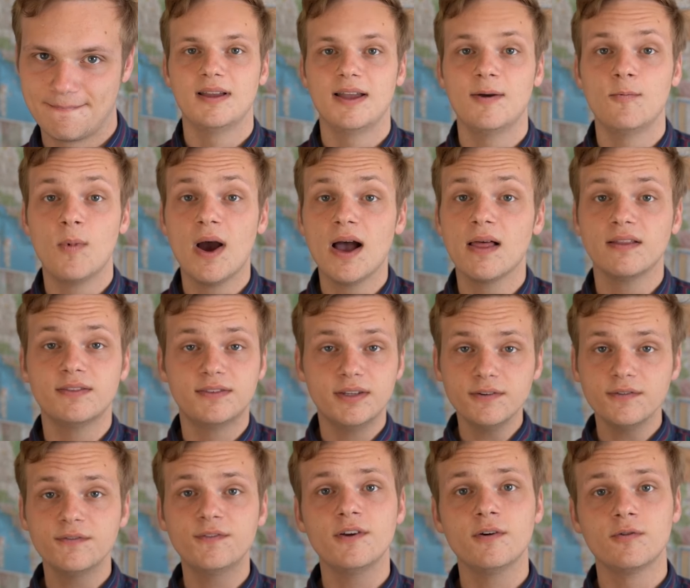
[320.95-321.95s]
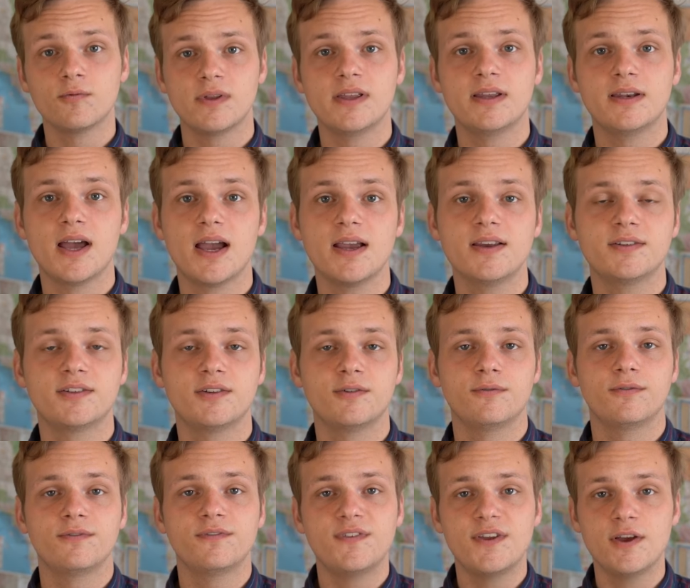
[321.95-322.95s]
And while it did feel really nice
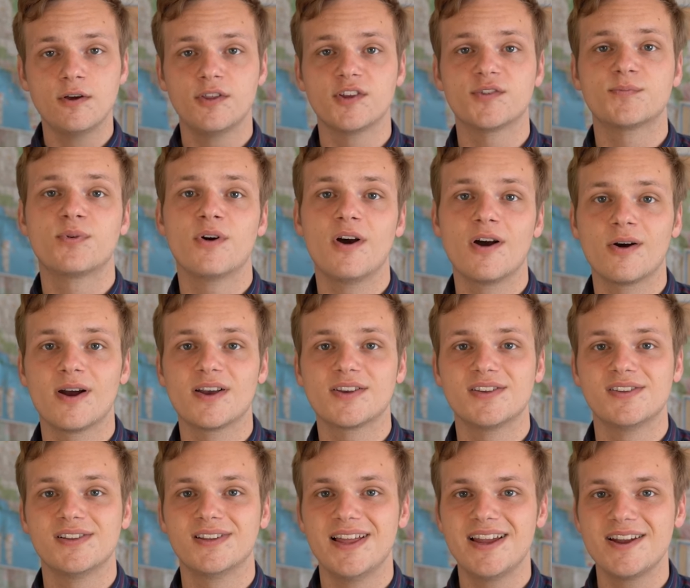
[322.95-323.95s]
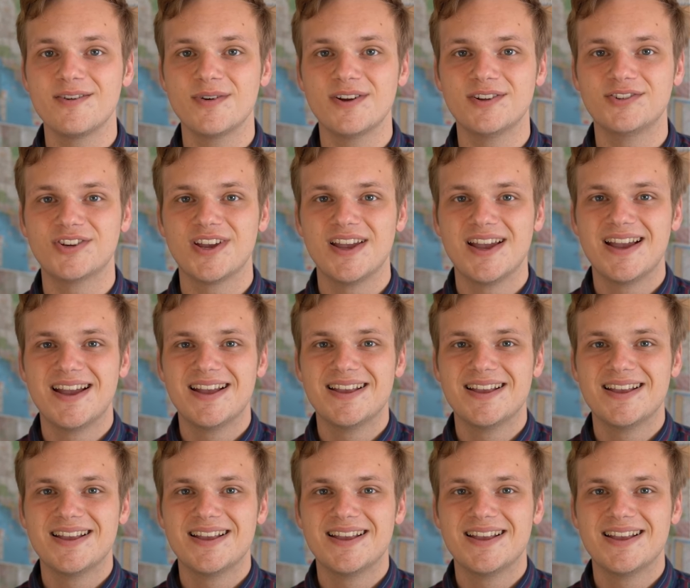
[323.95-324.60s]
to feel this progress in the language,